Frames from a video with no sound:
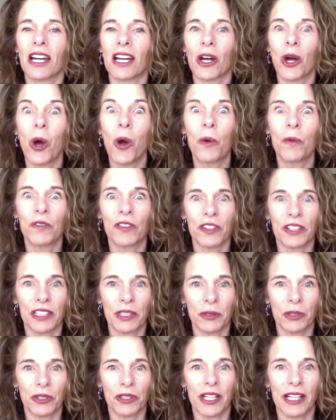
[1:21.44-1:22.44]

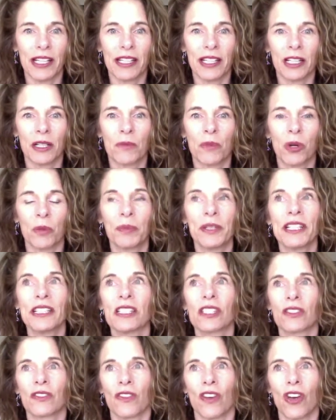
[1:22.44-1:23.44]
hopefully creating a more
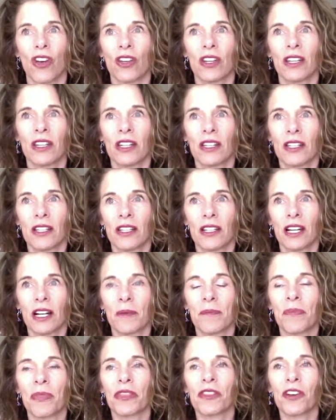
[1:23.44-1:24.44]
peaceful,
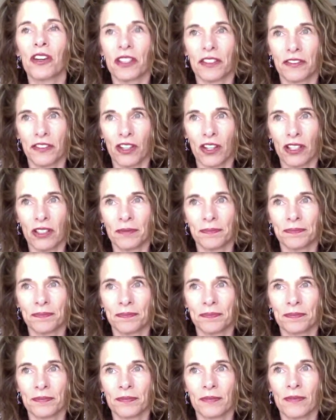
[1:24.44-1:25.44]
thoughtful,
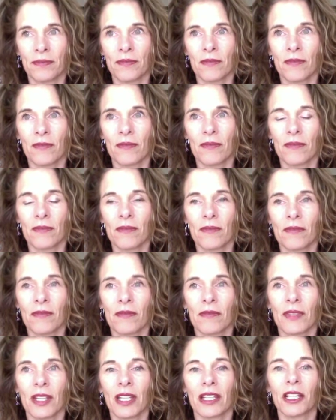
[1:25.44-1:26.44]

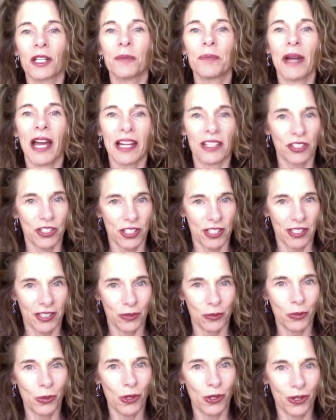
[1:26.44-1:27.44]
compassionate
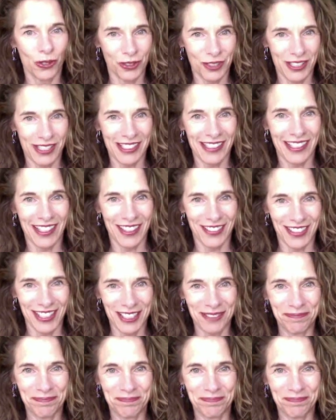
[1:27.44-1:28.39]
world to live in.